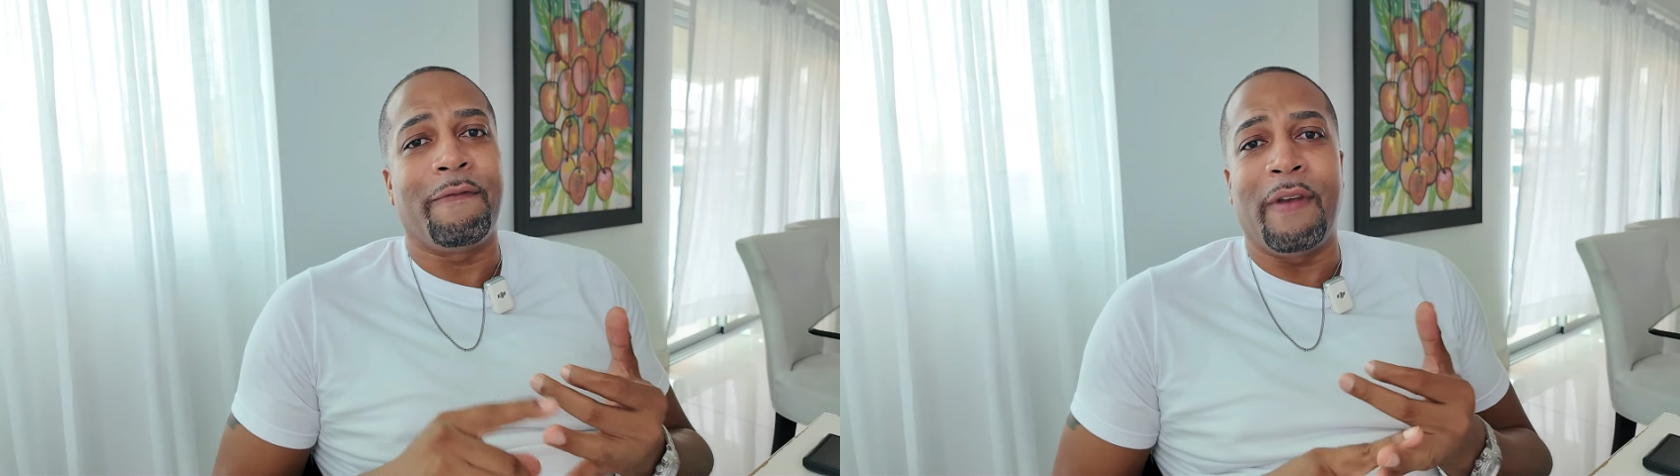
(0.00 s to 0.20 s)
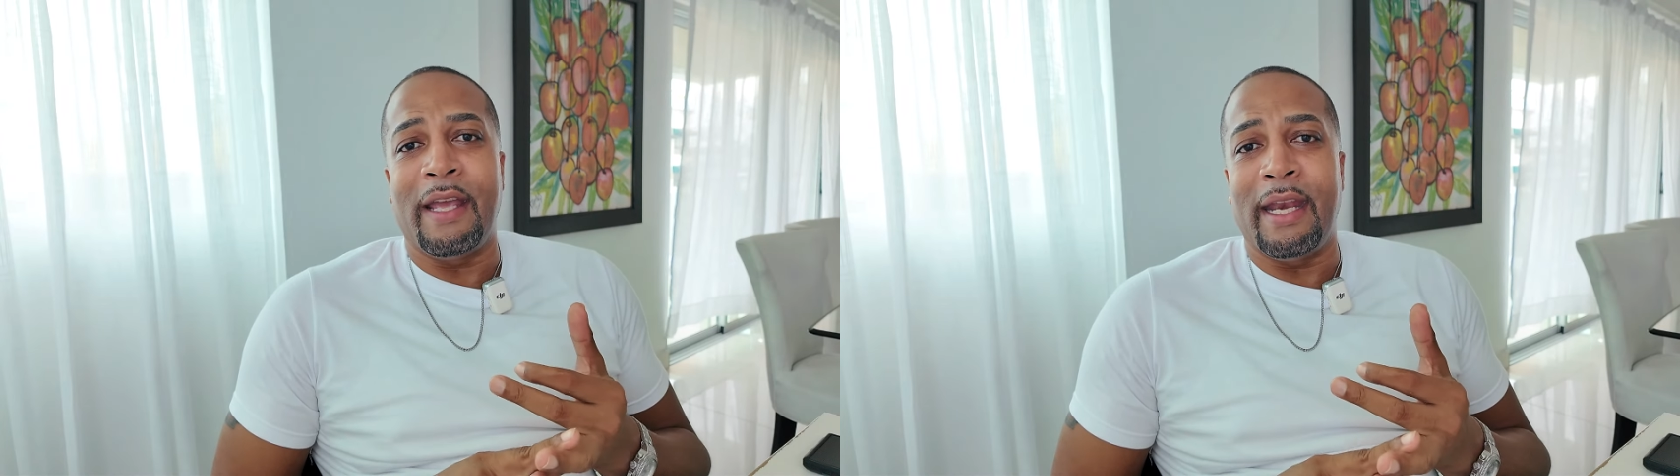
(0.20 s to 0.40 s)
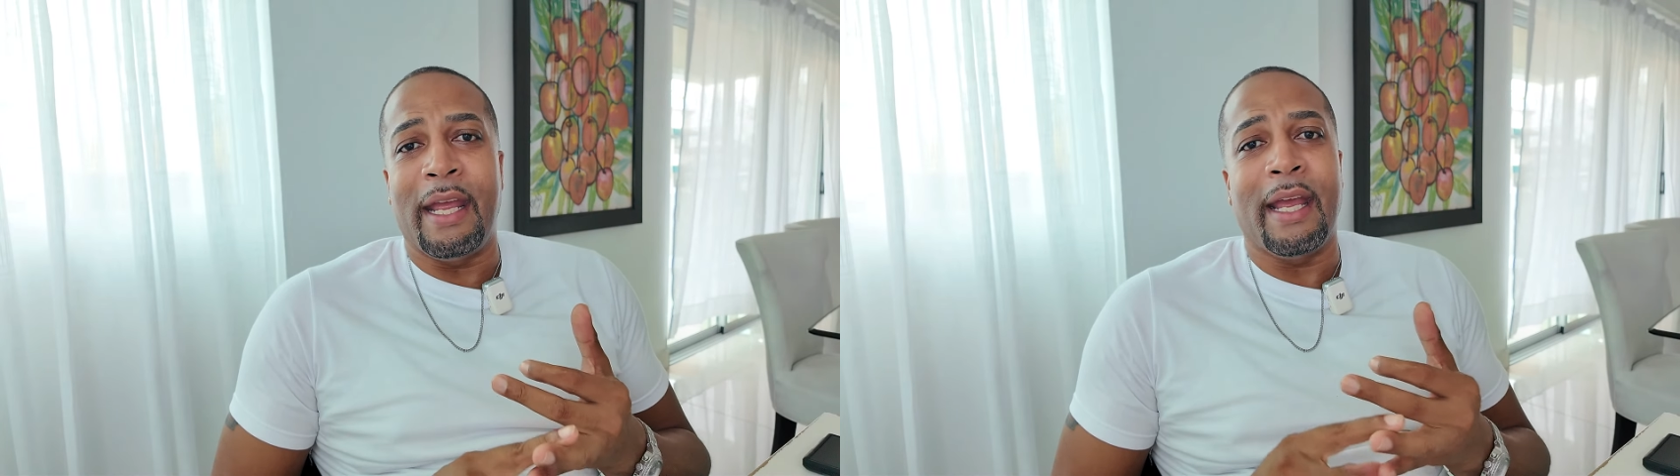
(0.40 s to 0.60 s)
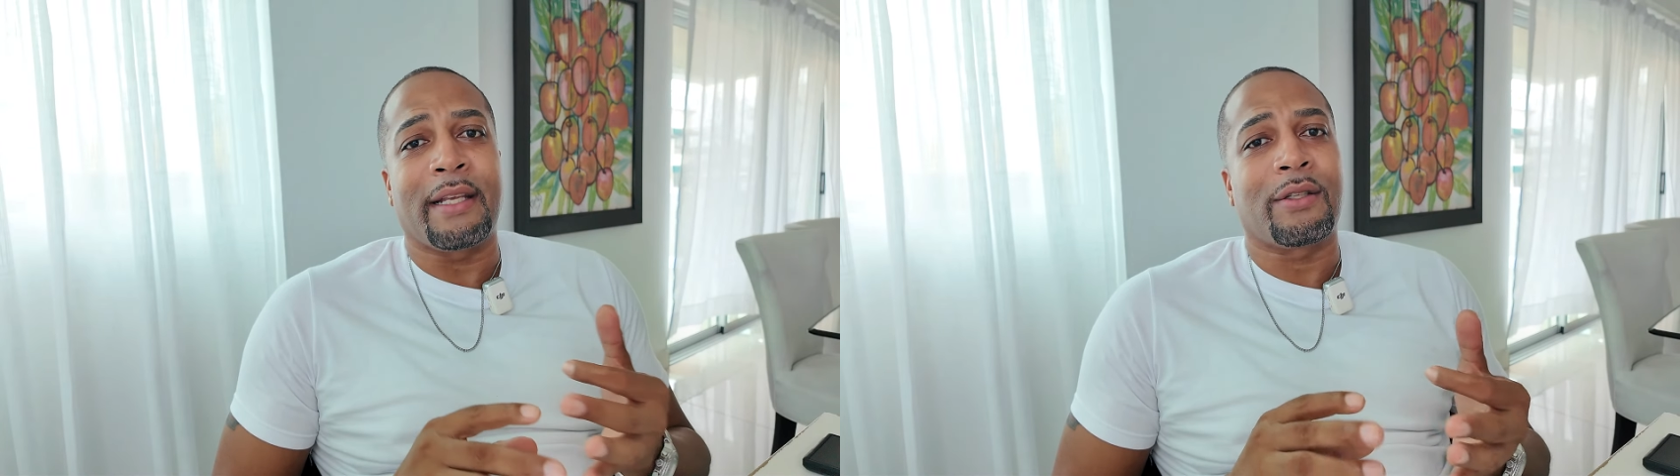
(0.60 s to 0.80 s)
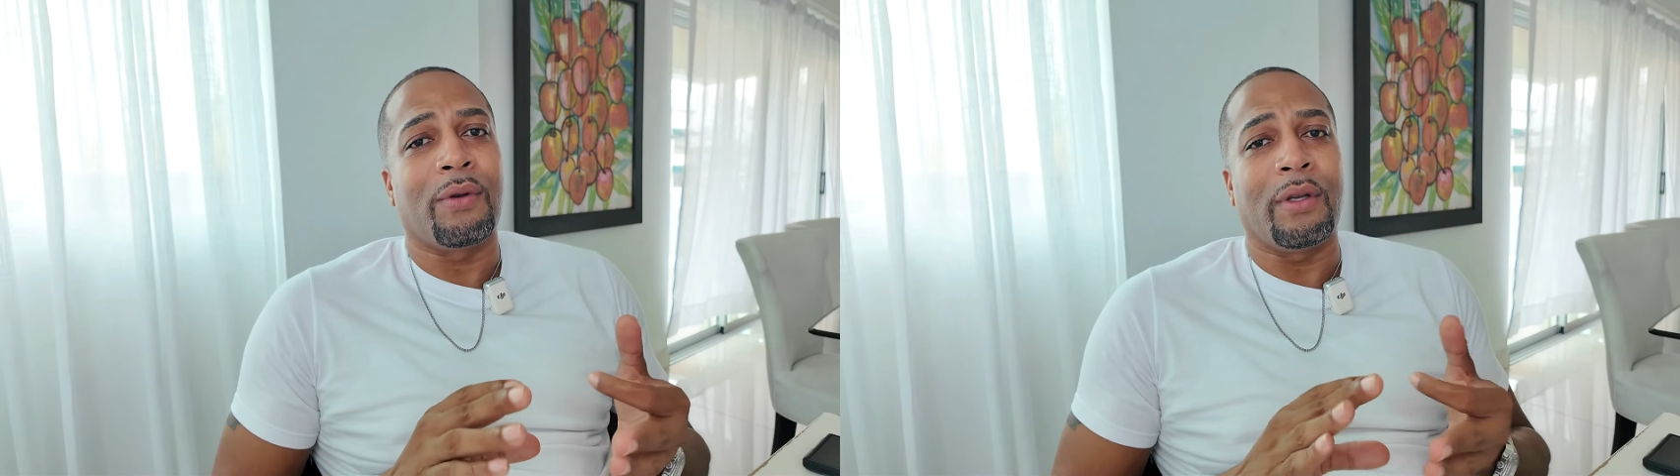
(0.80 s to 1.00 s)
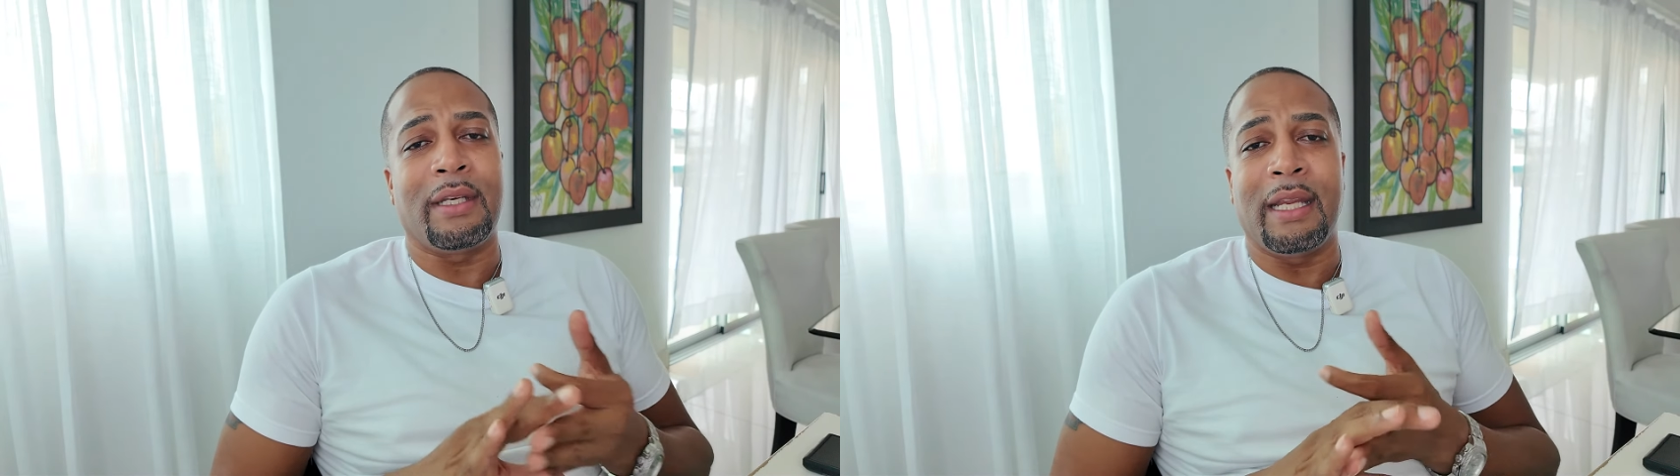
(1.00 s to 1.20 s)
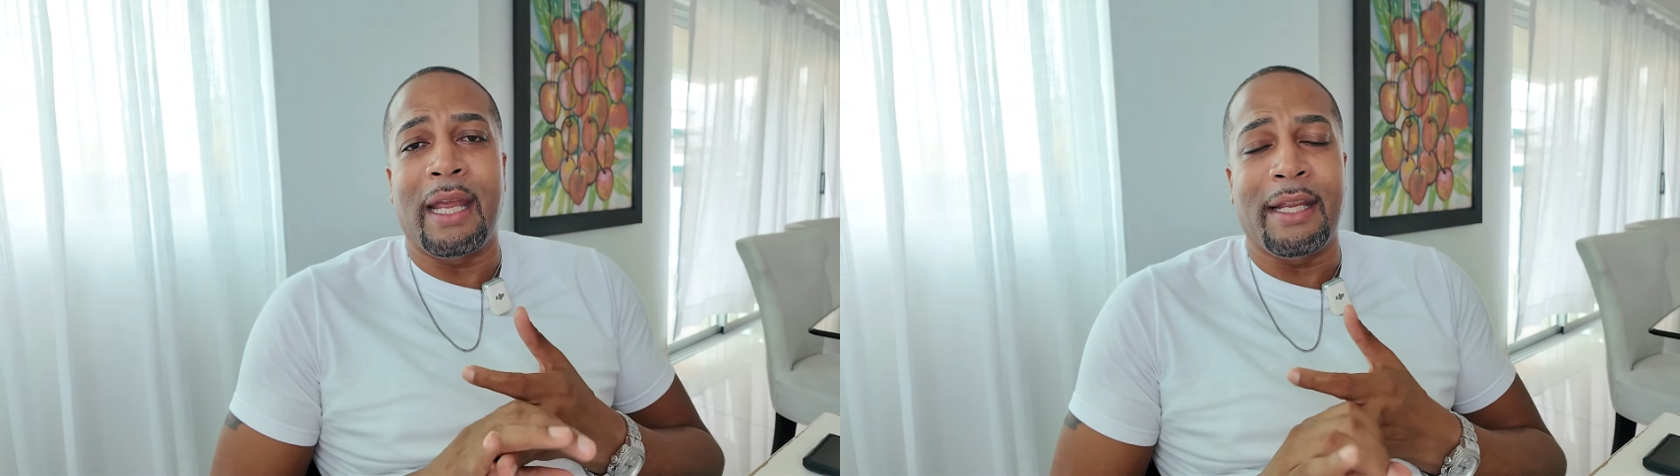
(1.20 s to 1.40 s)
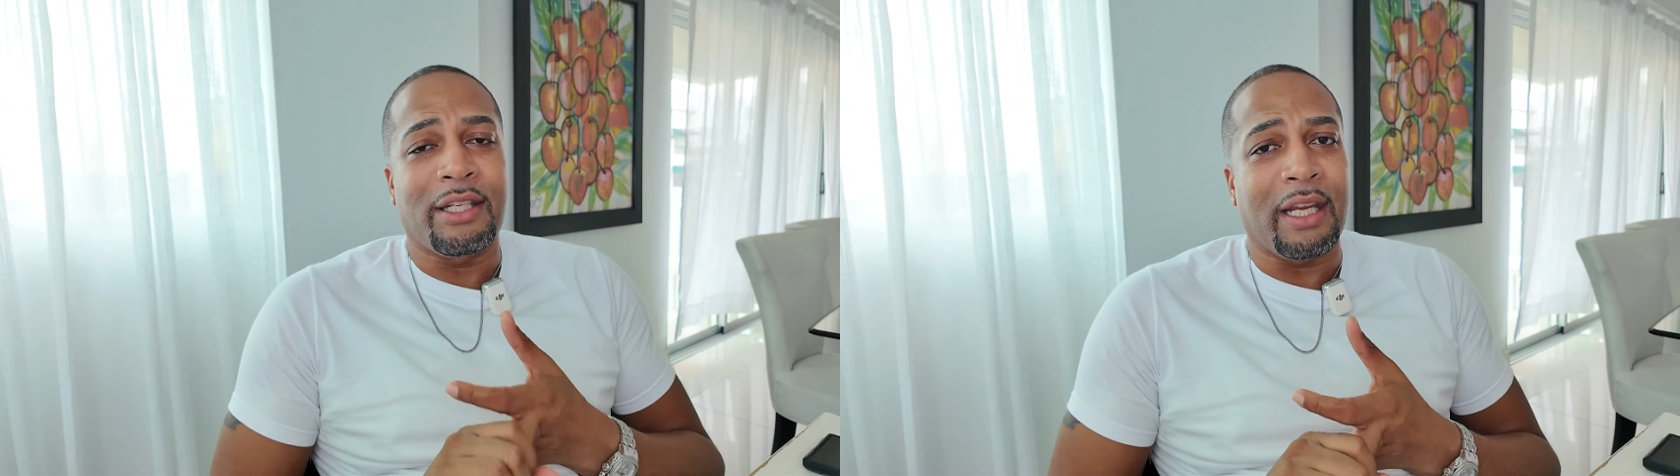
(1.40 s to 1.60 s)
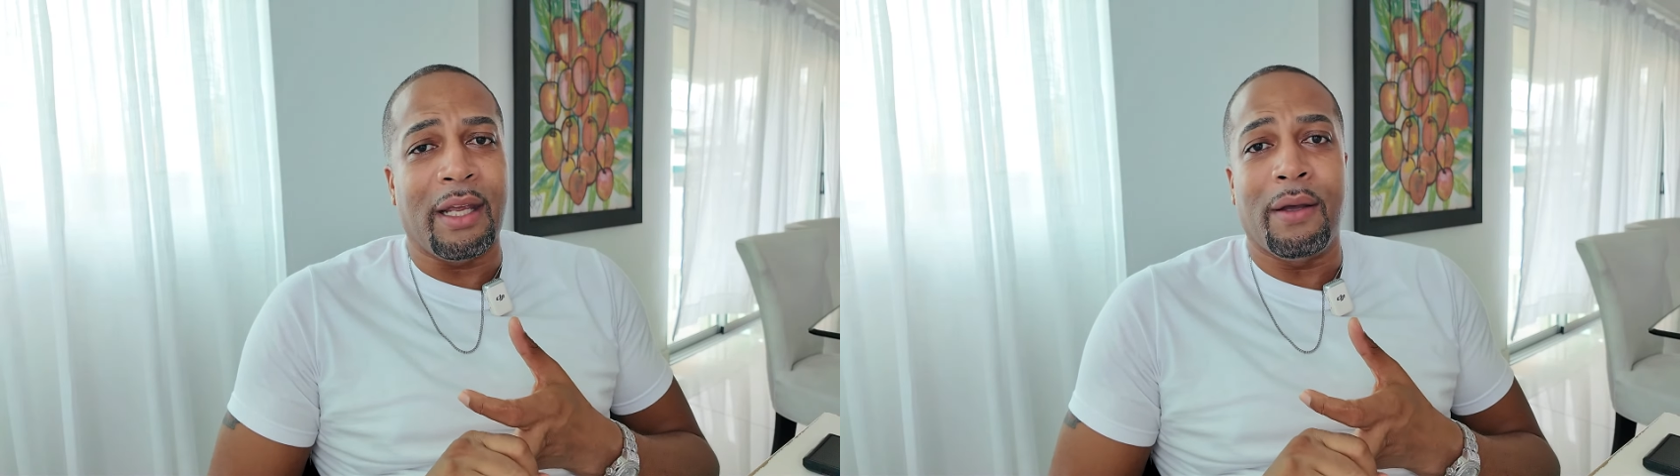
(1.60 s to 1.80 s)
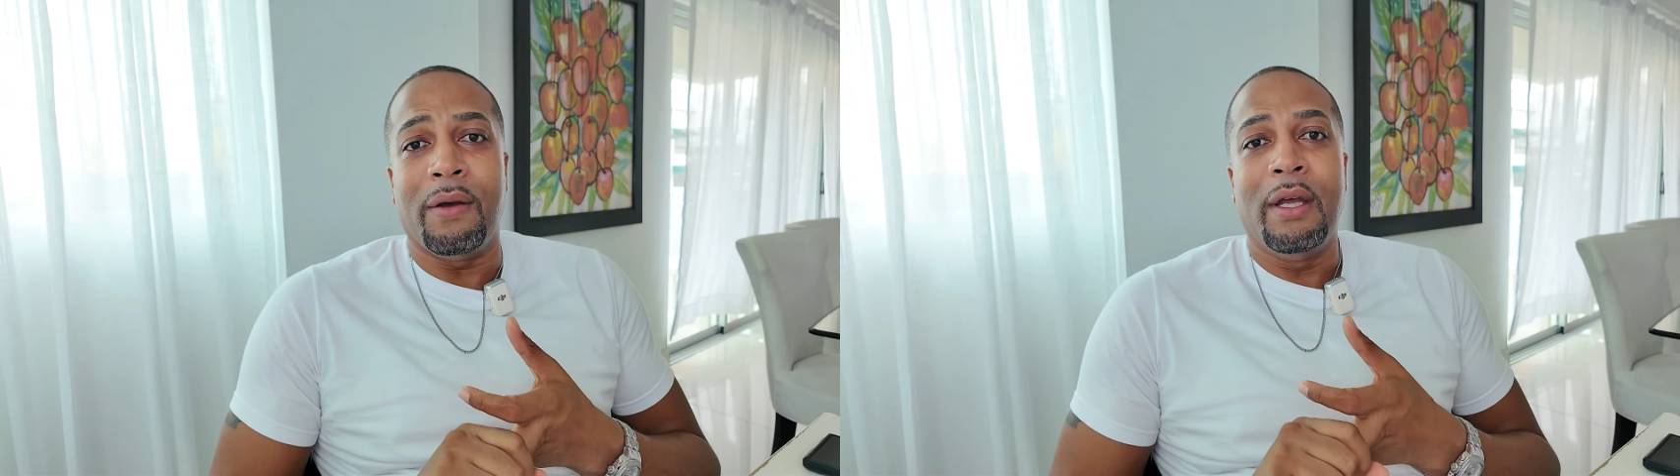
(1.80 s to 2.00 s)
FedEx, or
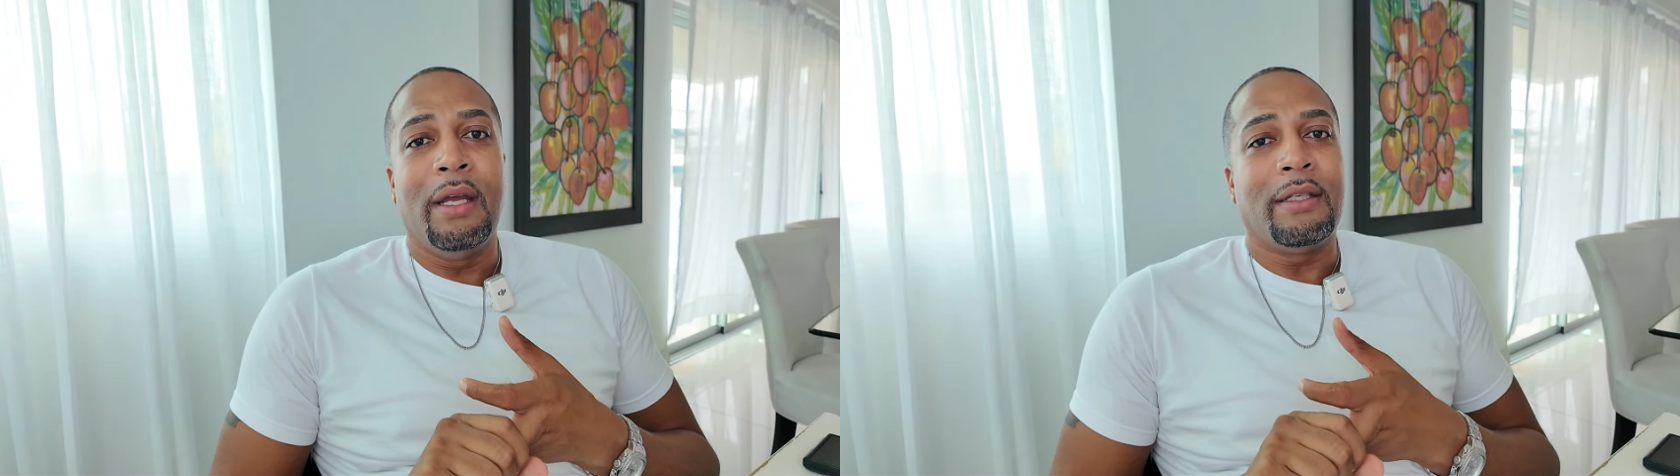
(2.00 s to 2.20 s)
DHL